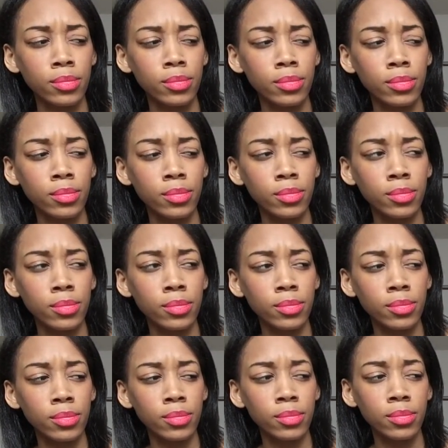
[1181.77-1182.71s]

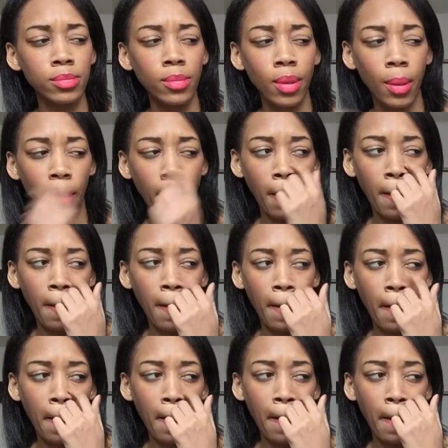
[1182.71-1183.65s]

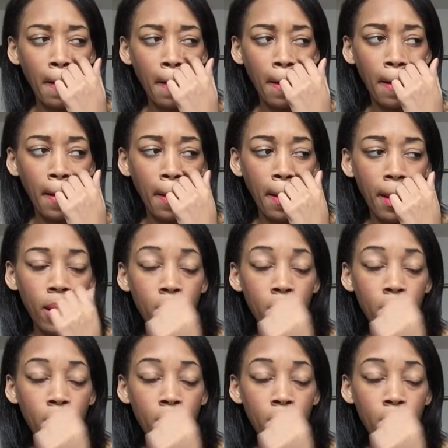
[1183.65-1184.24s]
The person shown says nothing.